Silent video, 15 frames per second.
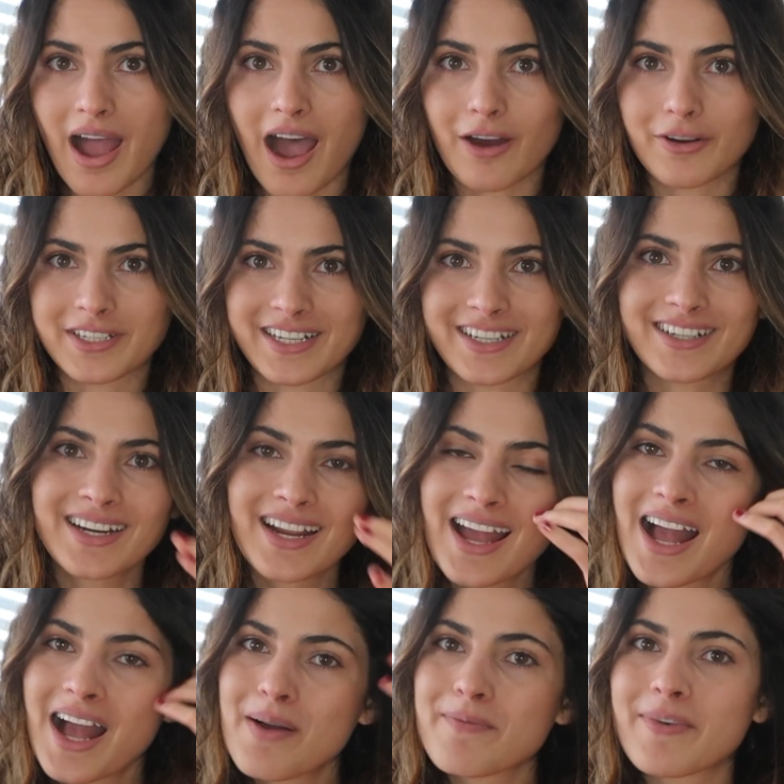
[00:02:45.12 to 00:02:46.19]
out there,
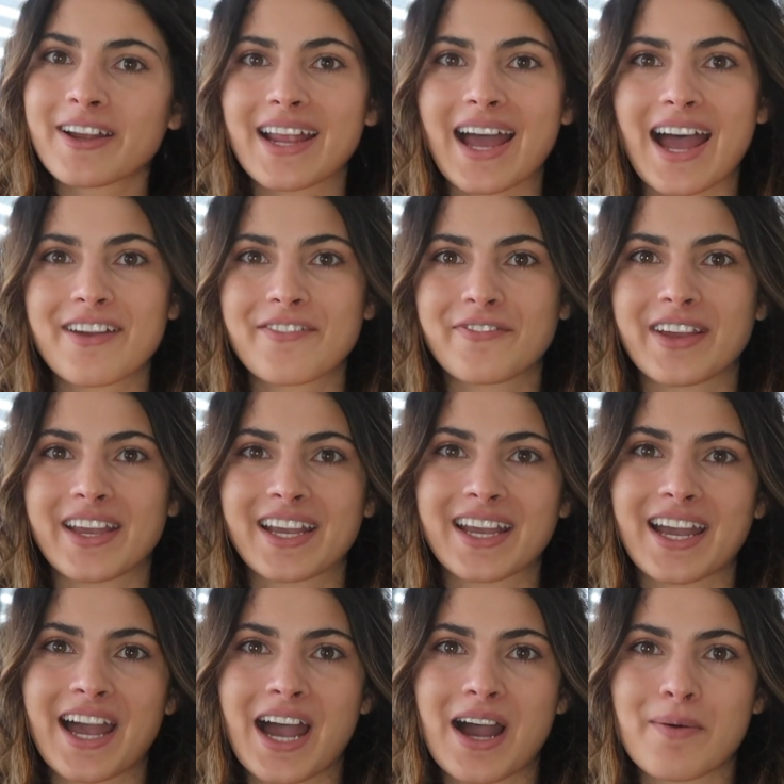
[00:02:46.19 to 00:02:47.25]
but I think
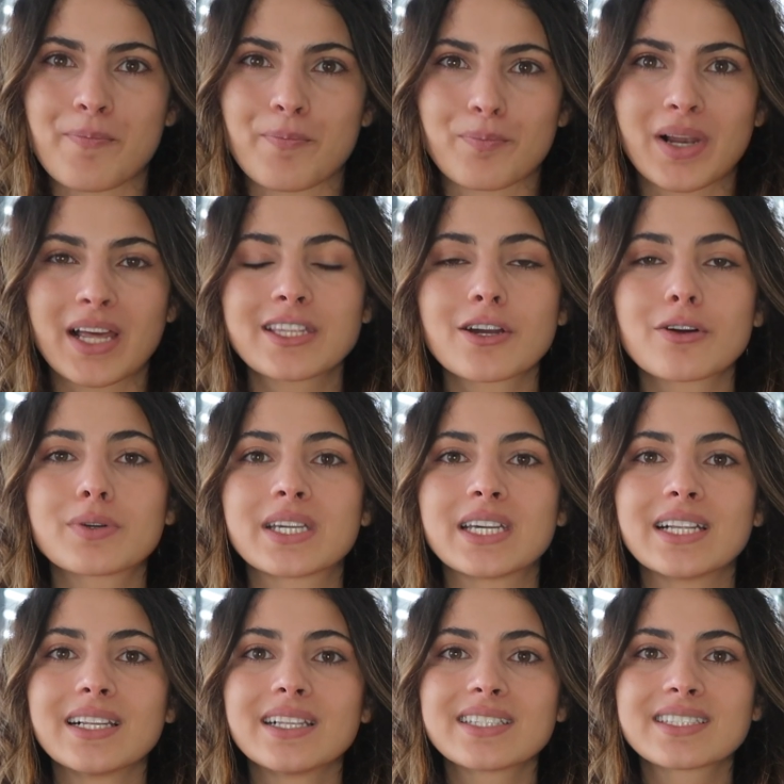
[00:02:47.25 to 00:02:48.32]
plateau
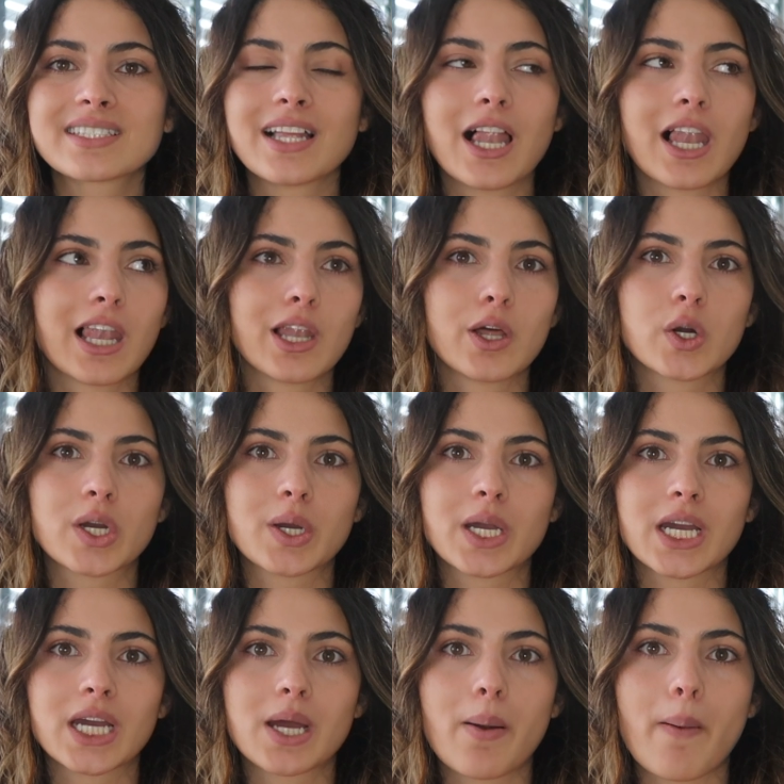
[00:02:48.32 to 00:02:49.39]
heels look
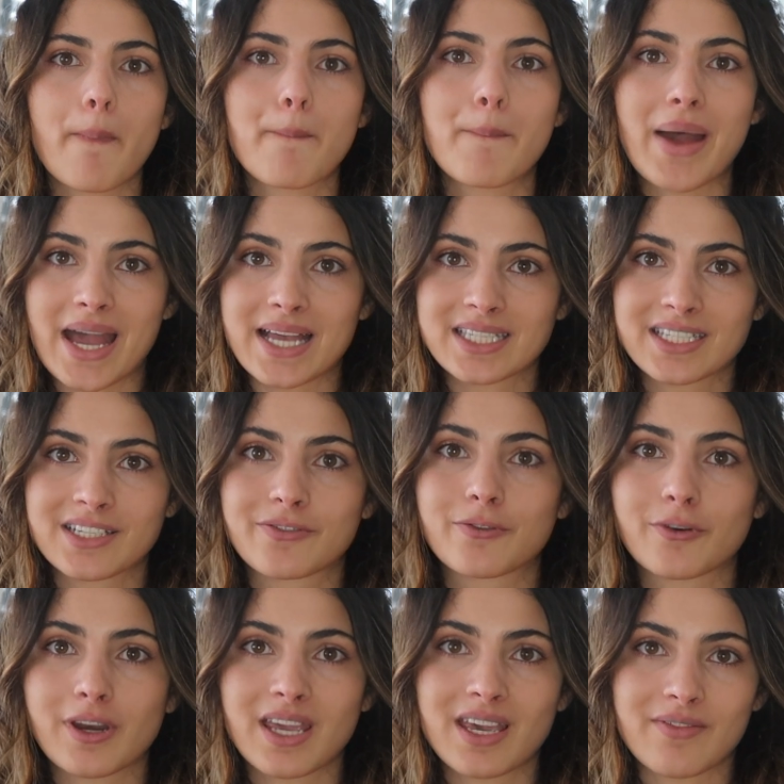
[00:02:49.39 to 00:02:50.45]
best
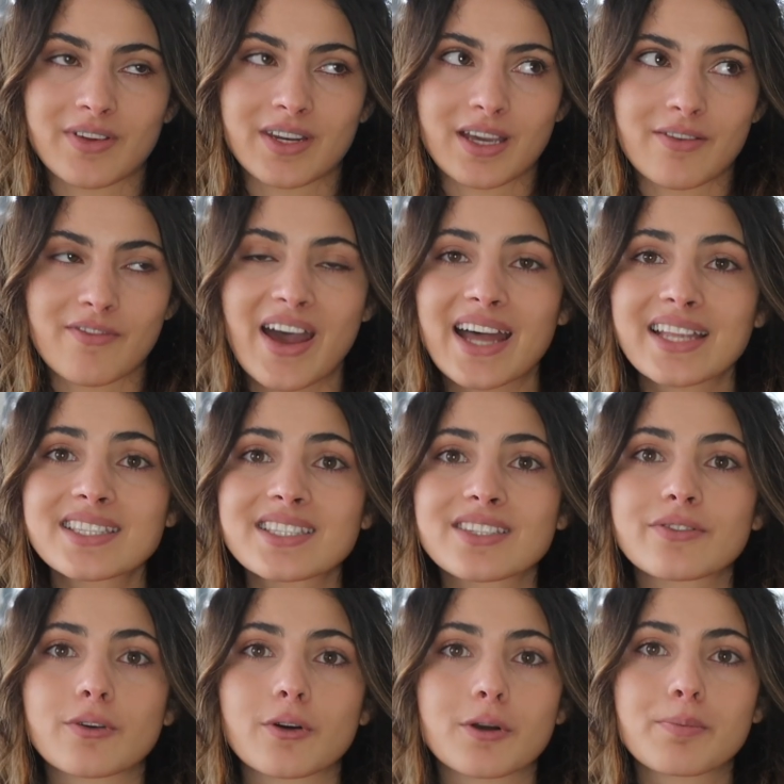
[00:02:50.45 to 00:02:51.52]
for evening events,
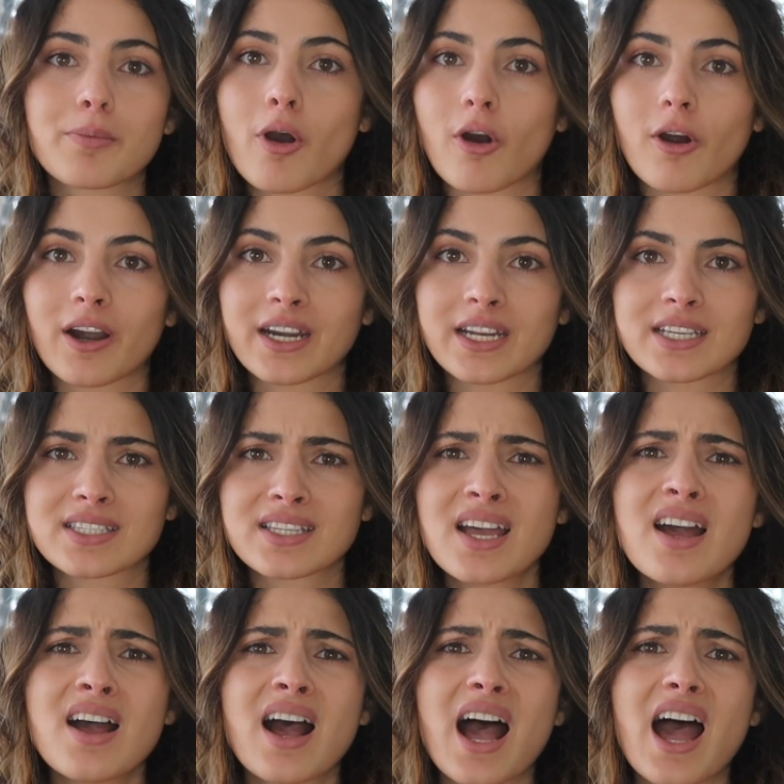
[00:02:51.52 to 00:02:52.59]
for parties,
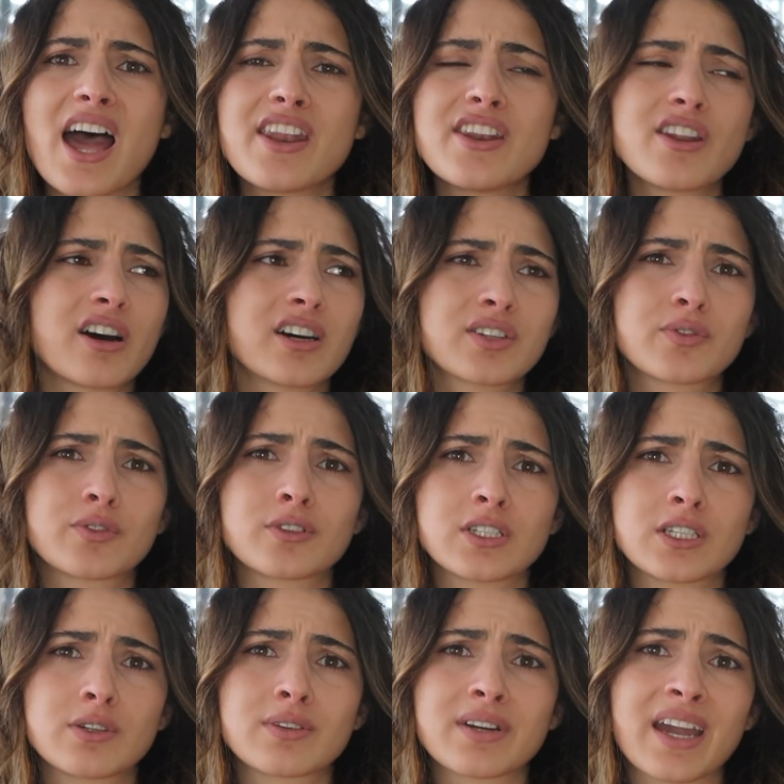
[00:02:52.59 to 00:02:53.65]
and not for
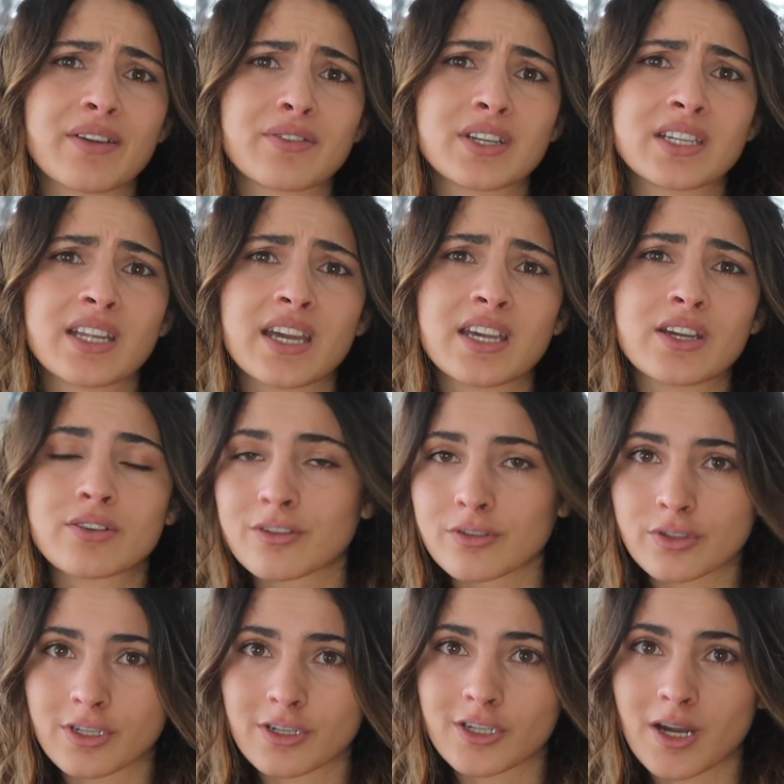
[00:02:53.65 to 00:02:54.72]
your everyday
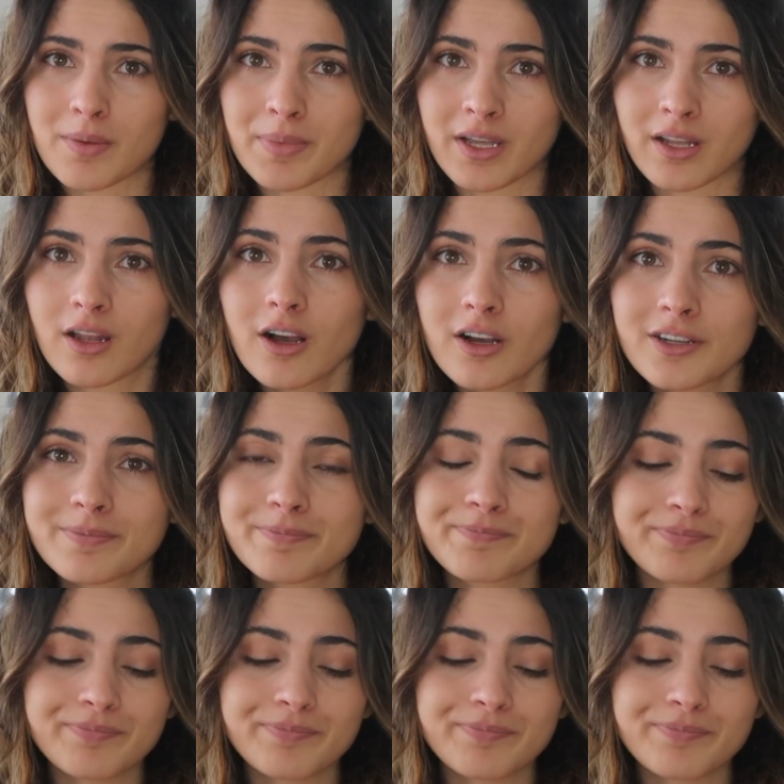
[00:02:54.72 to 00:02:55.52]
grocery shopping look.